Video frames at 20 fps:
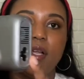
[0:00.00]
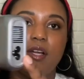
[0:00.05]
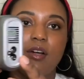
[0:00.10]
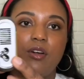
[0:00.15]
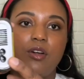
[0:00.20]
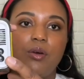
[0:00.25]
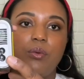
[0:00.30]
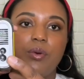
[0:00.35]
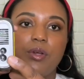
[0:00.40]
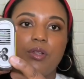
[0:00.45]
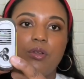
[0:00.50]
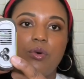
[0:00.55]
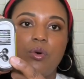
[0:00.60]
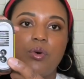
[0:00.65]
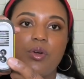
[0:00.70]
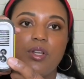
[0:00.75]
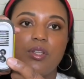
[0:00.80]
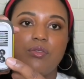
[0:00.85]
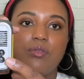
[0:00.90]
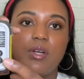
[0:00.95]
I don't know where the
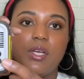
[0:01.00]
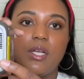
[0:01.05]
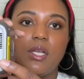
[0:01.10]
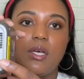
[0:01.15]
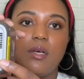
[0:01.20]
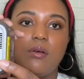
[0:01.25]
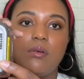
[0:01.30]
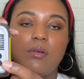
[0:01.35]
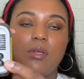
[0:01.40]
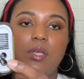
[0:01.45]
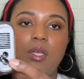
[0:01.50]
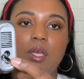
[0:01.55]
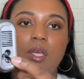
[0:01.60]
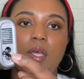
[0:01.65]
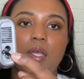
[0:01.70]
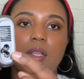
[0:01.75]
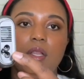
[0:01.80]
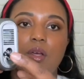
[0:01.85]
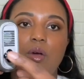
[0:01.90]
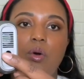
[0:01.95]
cord is right now.
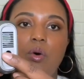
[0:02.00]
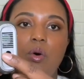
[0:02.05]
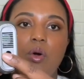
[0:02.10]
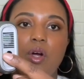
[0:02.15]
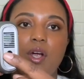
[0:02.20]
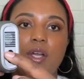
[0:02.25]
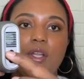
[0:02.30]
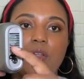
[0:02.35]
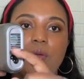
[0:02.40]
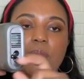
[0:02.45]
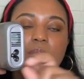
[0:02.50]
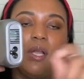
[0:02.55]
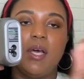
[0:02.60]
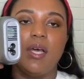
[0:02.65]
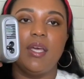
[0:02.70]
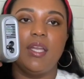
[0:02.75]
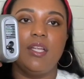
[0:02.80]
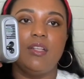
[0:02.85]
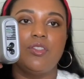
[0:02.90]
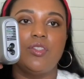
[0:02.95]
The cord, you
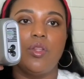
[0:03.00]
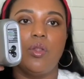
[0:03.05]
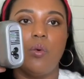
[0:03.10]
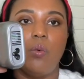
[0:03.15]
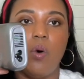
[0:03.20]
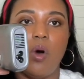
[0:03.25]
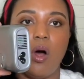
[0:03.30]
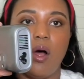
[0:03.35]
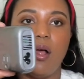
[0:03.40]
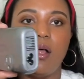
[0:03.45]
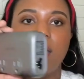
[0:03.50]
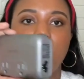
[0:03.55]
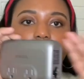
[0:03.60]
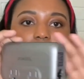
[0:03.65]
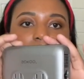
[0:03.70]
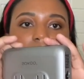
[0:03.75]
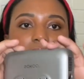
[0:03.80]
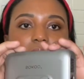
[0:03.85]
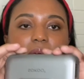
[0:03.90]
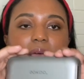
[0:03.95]
plug it into the
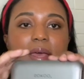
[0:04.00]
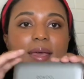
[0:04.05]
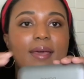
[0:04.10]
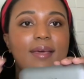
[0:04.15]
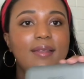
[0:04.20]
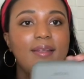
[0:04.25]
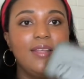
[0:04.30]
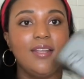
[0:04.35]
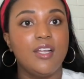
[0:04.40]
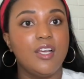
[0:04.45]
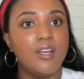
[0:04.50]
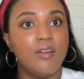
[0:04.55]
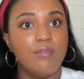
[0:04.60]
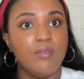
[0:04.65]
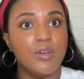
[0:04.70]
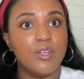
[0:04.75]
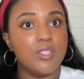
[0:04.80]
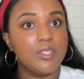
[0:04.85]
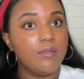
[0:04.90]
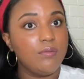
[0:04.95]
wall and it
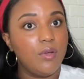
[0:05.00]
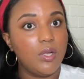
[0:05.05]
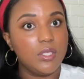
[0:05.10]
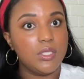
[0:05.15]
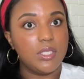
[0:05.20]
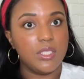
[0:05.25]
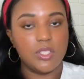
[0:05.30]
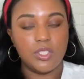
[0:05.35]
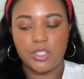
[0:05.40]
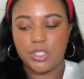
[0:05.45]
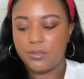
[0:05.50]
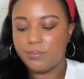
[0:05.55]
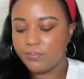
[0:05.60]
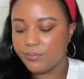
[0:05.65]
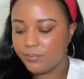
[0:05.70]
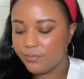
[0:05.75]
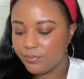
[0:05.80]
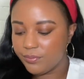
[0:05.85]
converts the voltage.